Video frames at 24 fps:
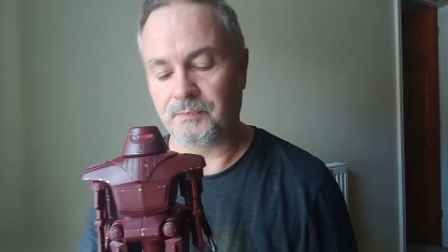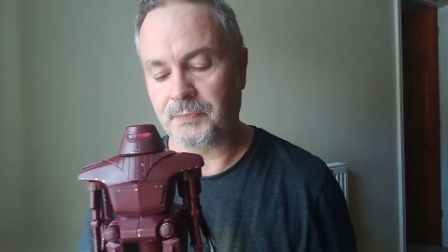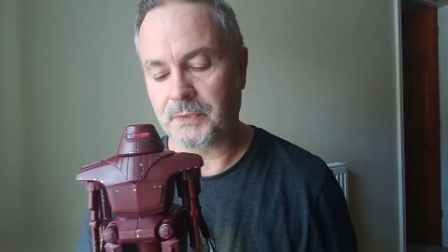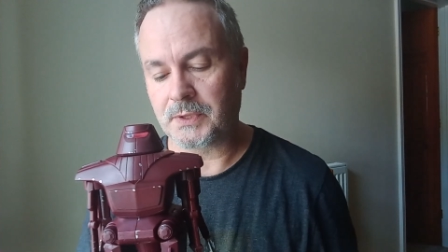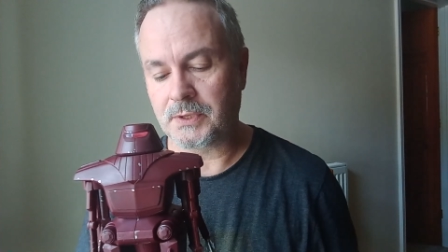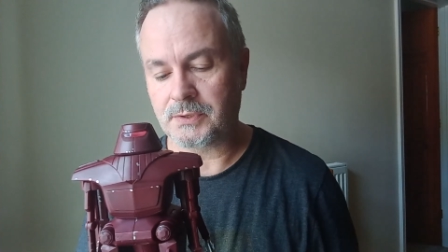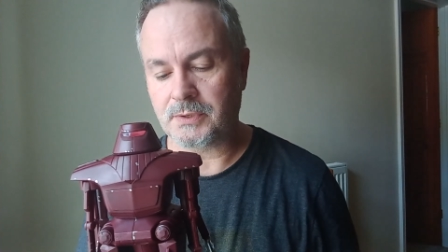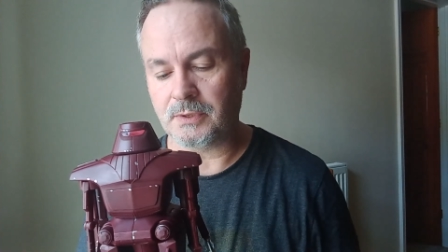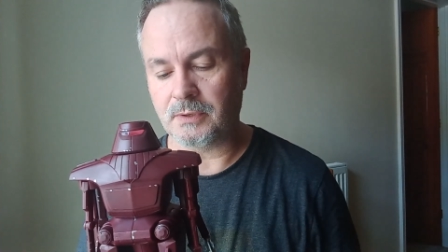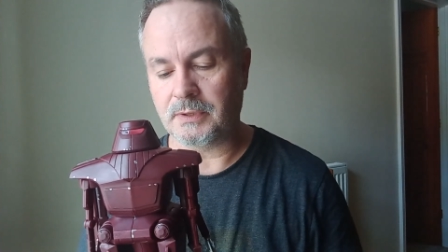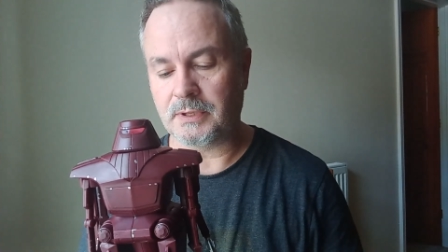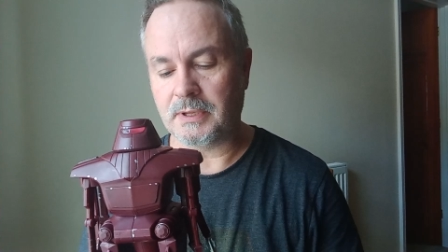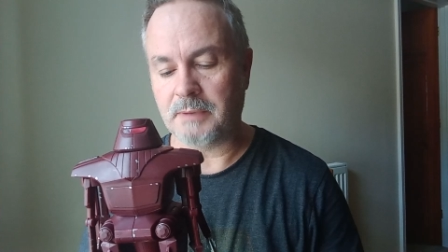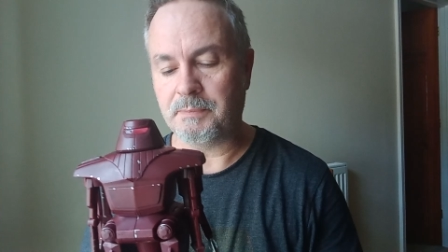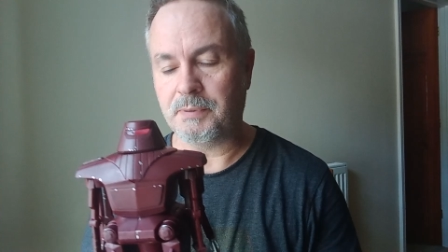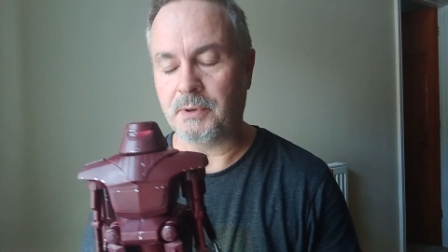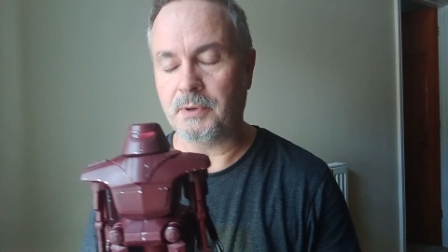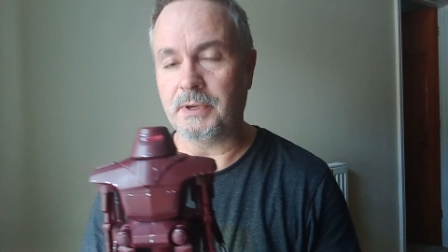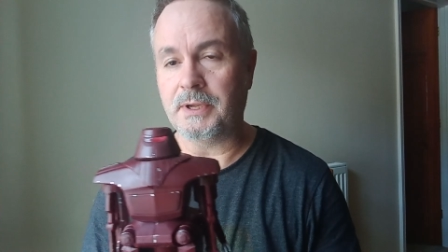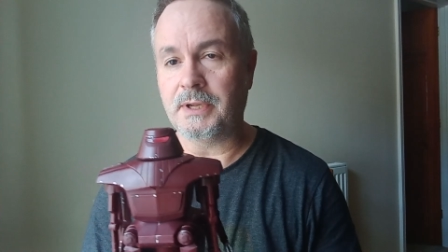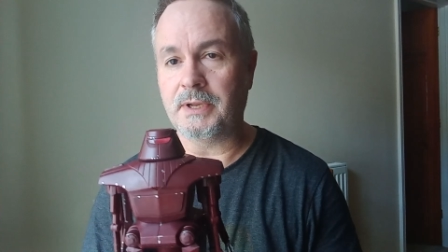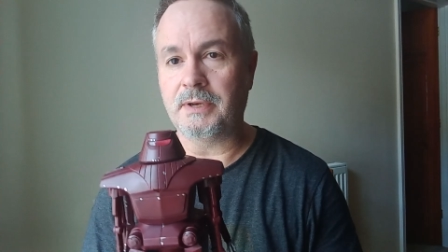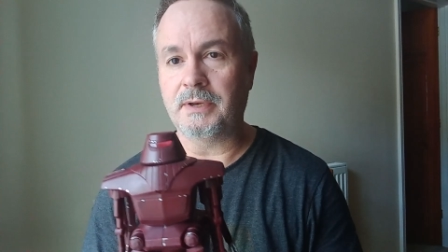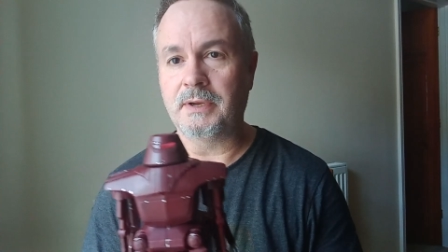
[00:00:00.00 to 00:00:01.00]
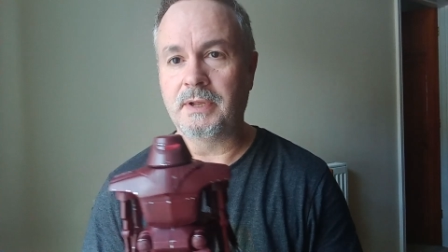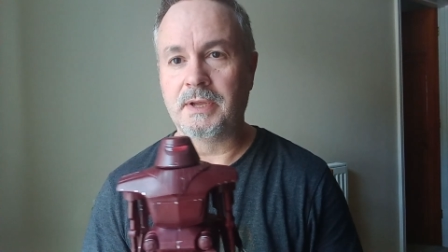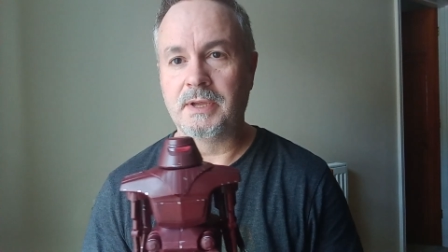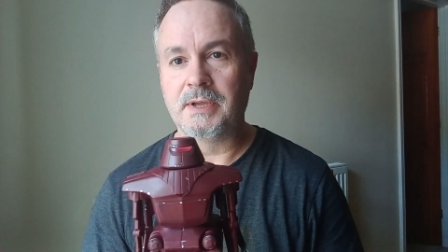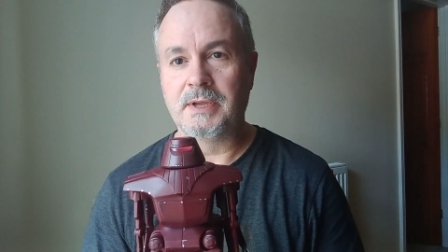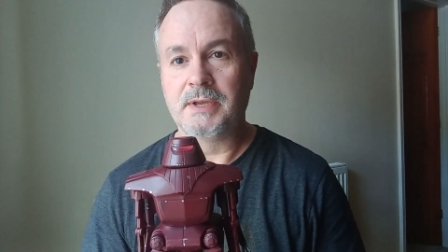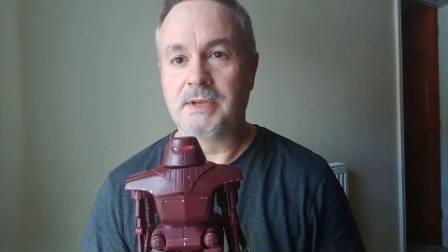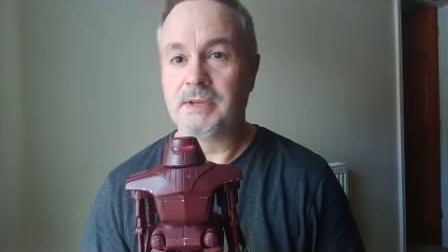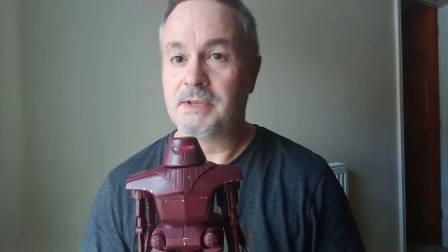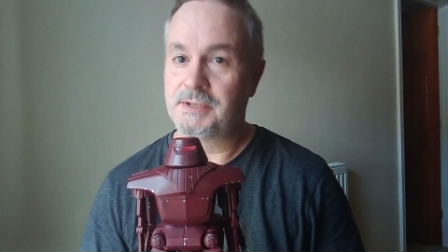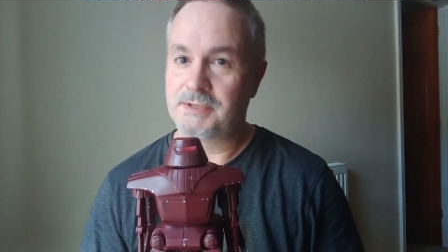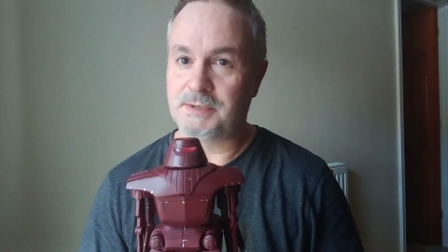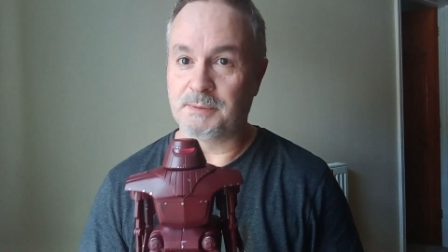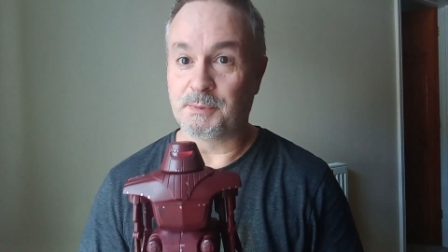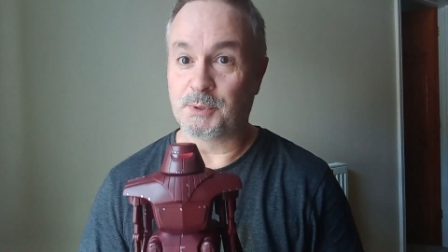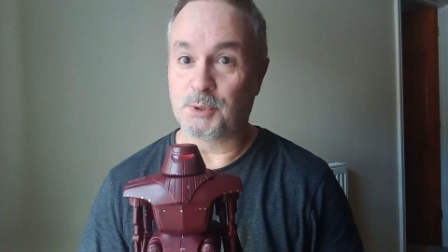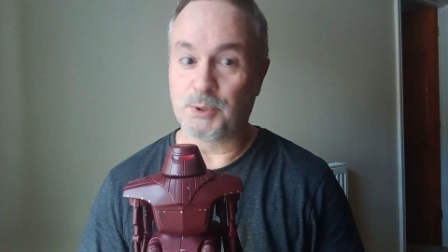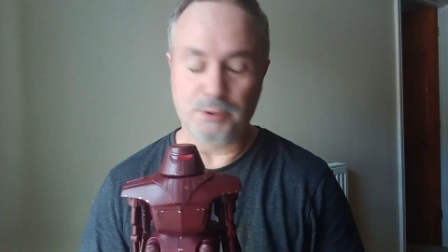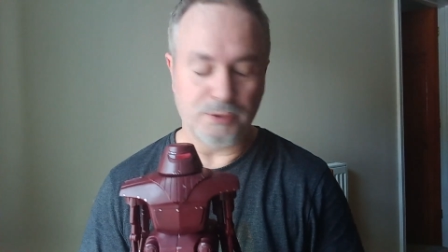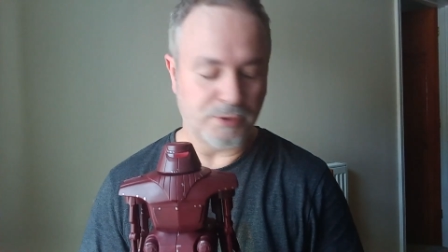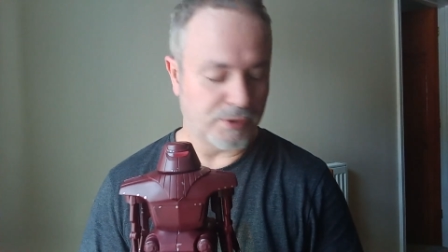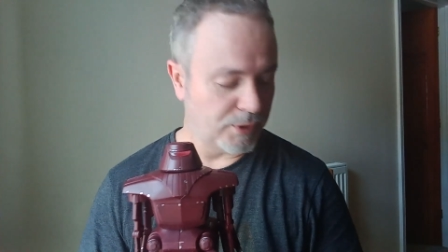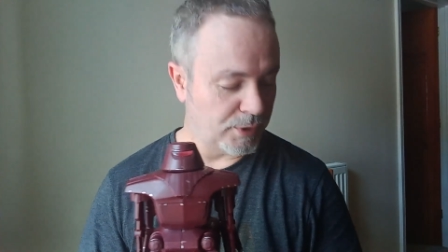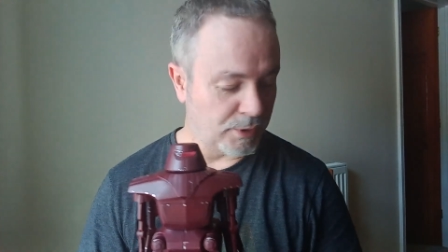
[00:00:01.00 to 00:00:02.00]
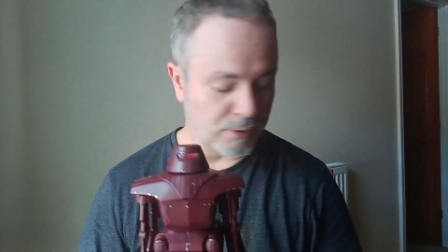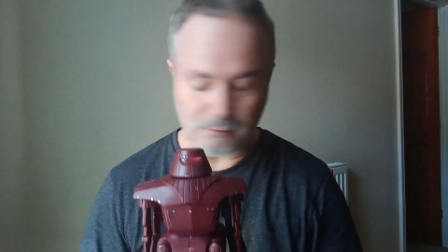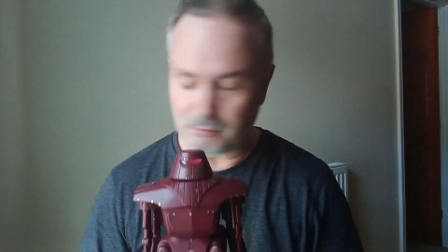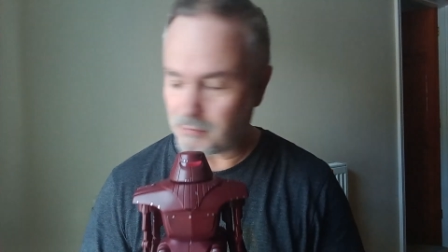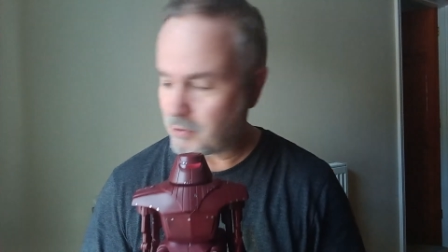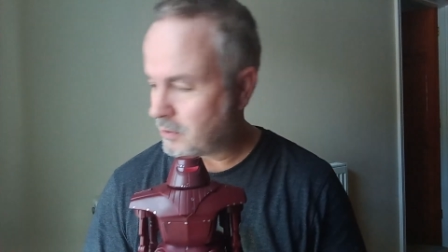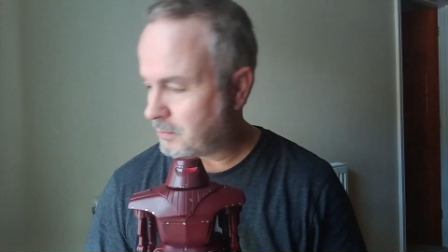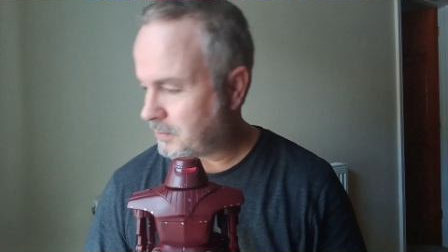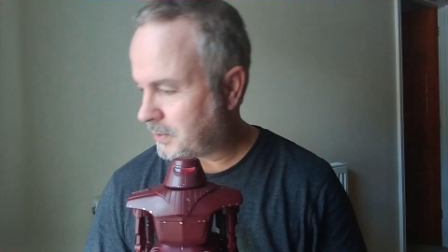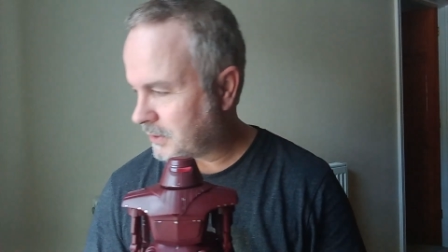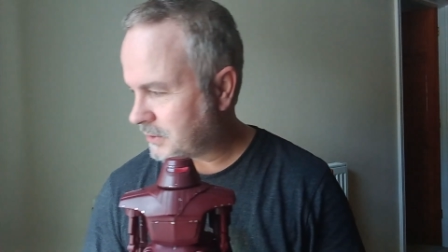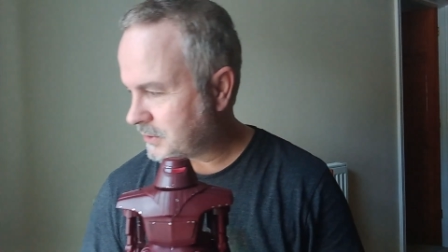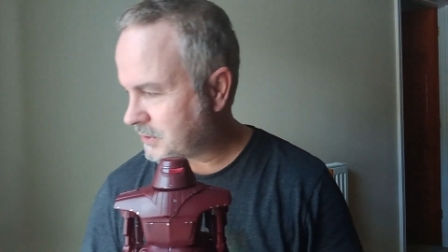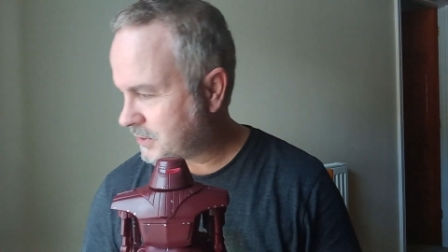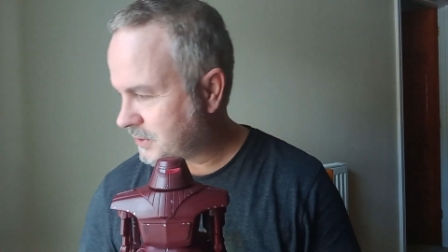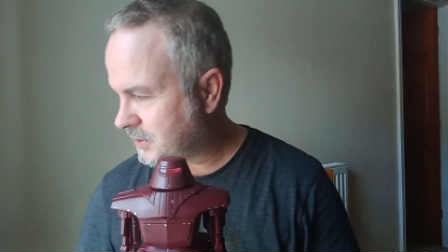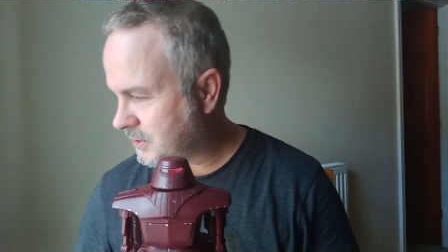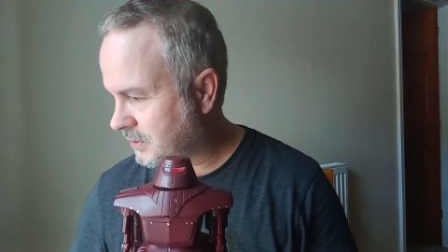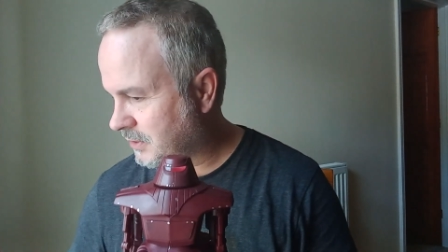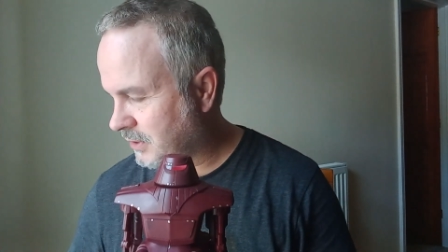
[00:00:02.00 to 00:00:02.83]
So they put in some cute robots,